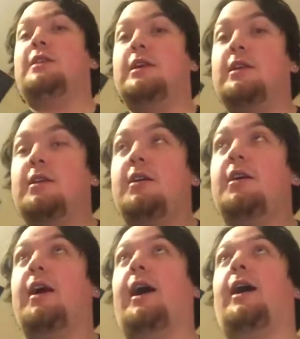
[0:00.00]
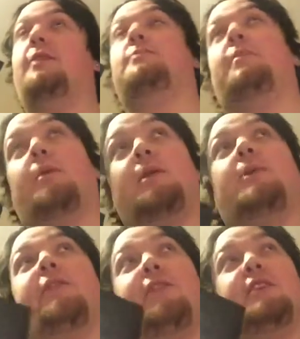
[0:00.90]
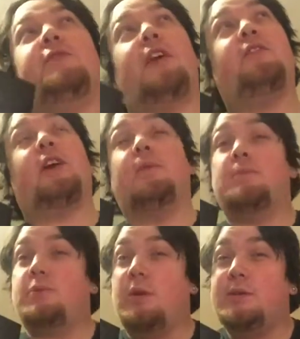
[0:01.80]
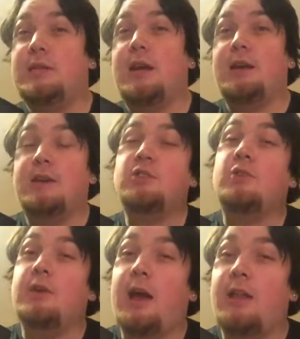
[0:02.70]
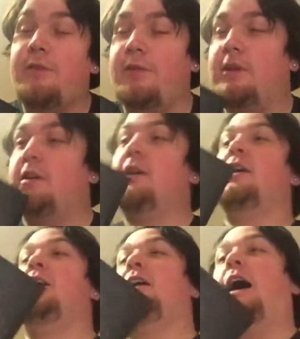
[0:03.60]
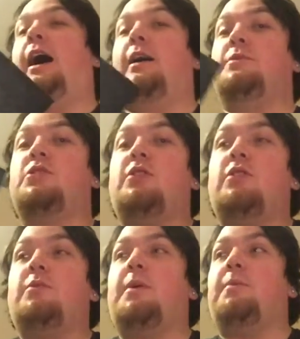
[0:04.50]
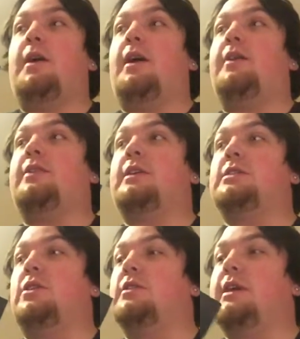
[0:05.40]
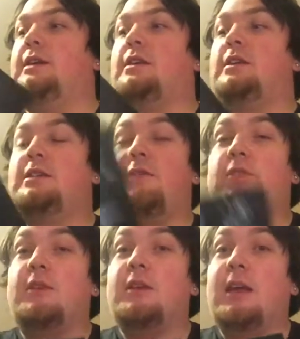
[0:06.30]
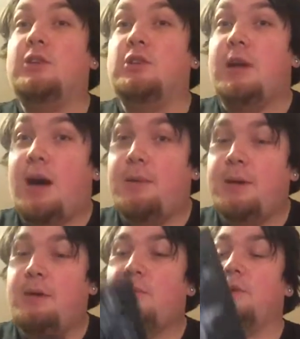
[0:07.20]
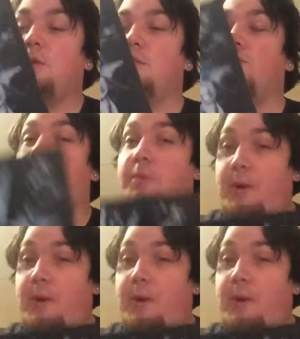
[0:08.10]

did one of my first favourite albums when I was a teenager called Elephant. I'm sure you remember the song they did, Seven Nation Army, which was very